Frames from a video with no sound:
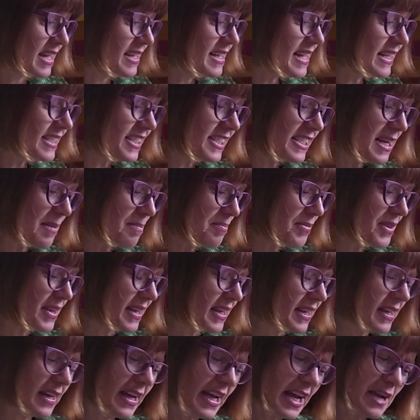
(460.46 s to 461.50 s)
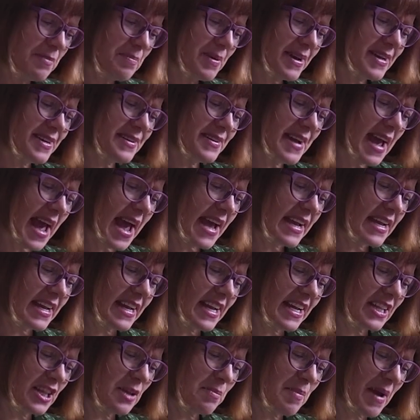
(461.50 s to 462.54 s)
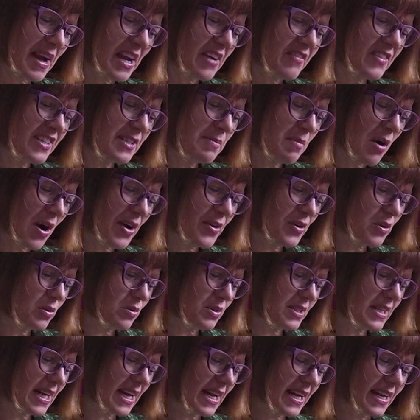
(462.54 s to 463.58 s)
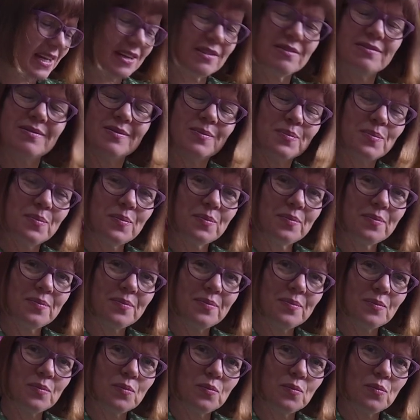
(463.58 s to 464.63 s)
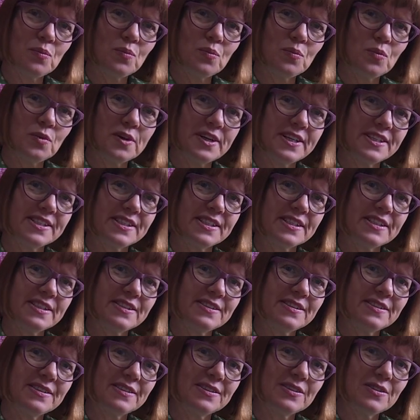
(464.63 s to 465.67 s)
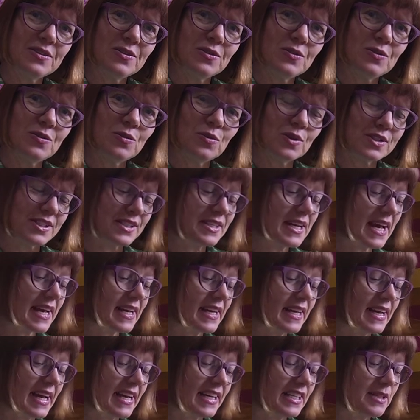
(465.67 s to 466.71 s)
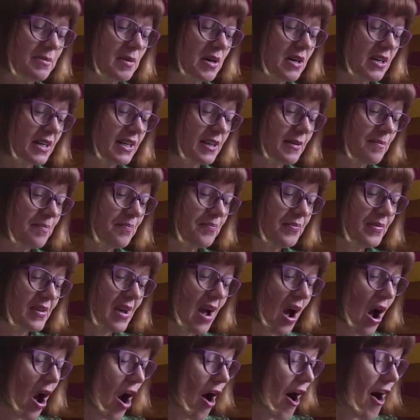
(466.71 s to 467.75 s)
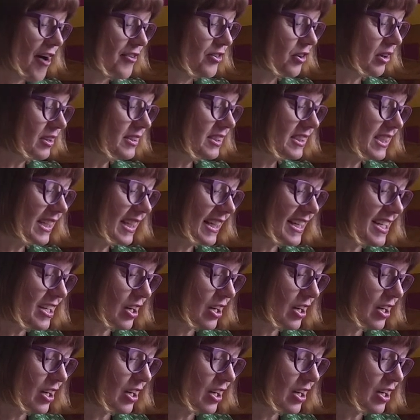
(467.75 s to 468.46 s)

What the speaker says: yet something had been nagging at the back of his mind all day. What is it? What's nagging in his mind? Not until he